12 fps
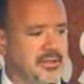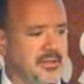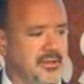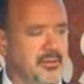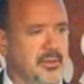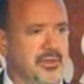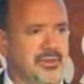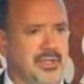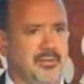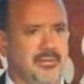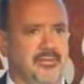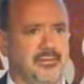So what does
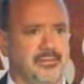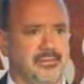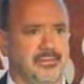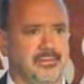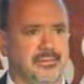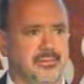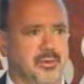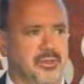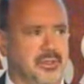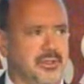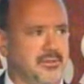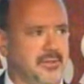that
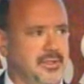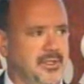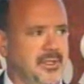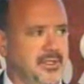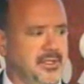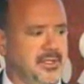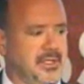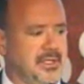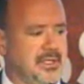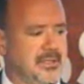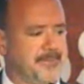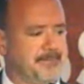result in?
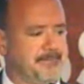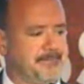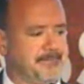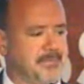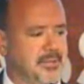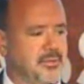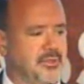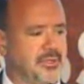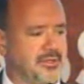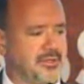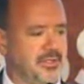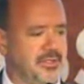It
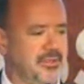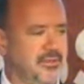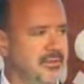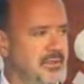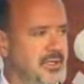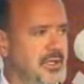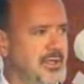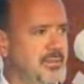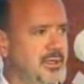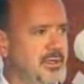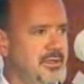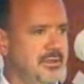results in a
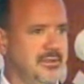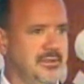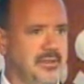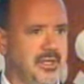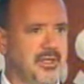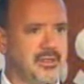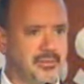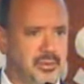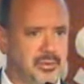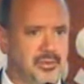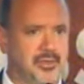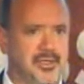limited talent
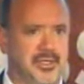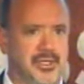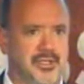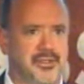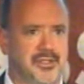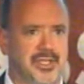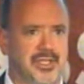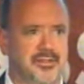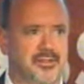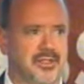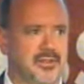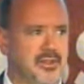pool that
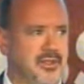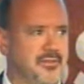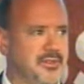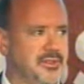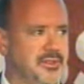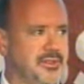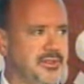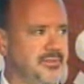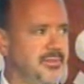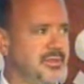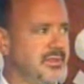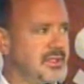understands all the different
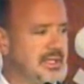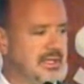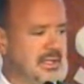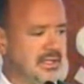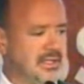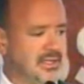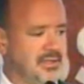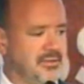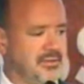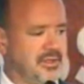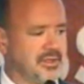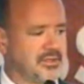systems of
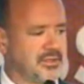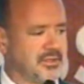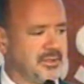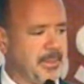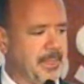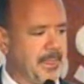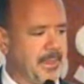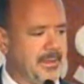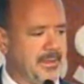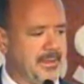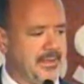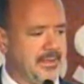the vehicle.
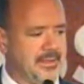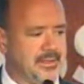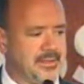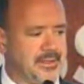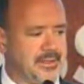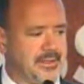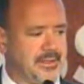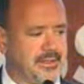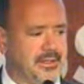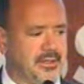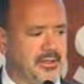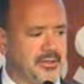
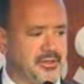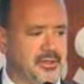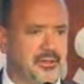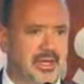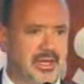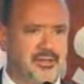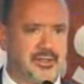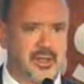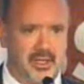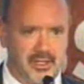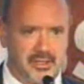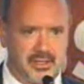It also adds
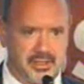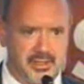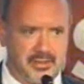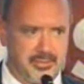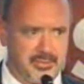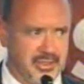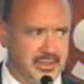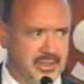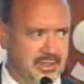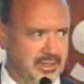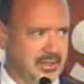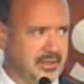to the lead time in
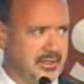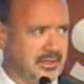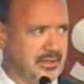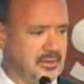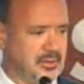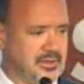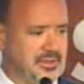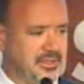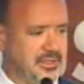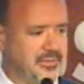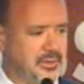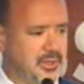getting the
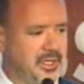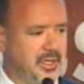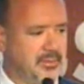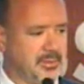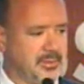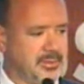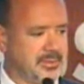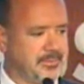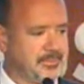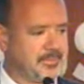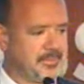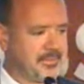ODC fully capable.